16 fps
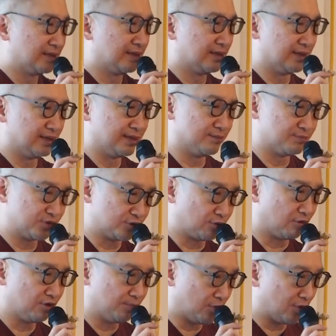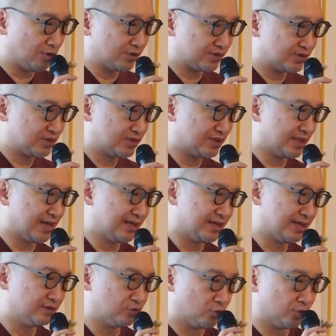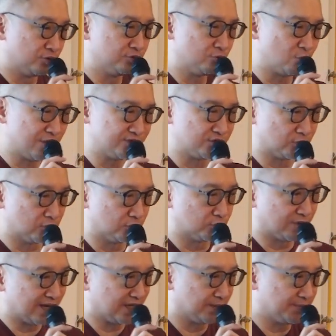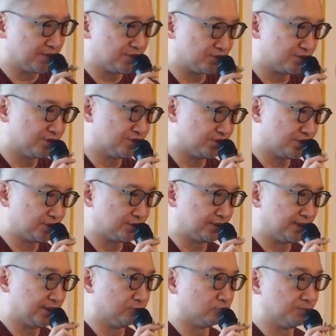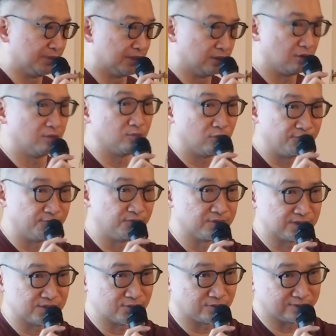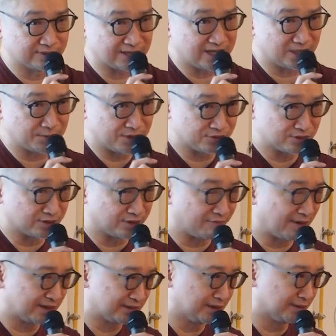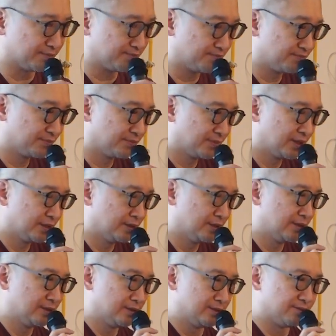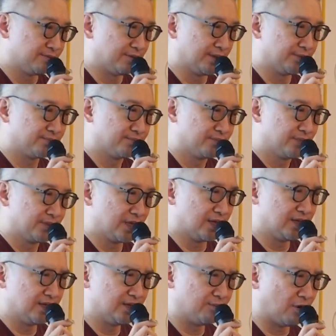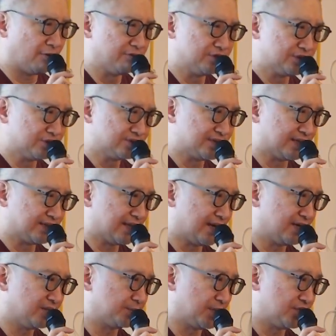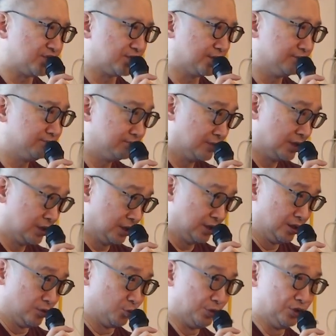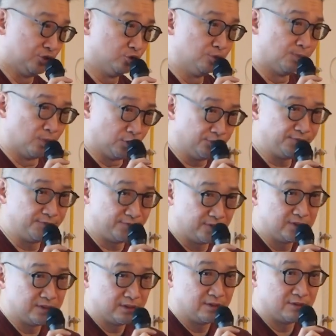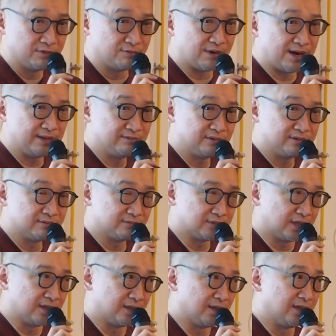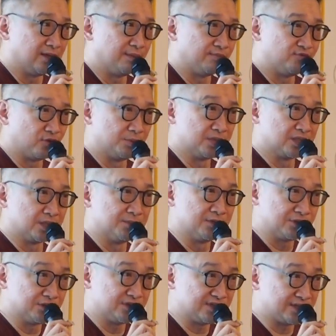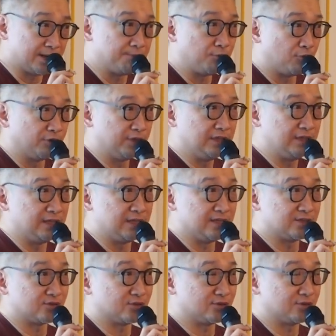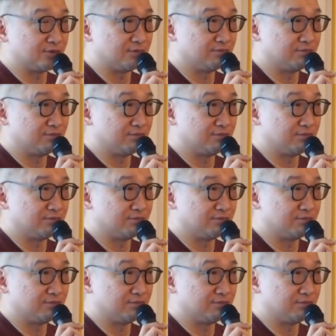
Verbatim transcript: Um, storyboards, and then going, once you go to animation, she, he will be a lot more focused on animation directing, right? Um, originals and adaptation, we do both, right? Um, from a commercial standpoint, it is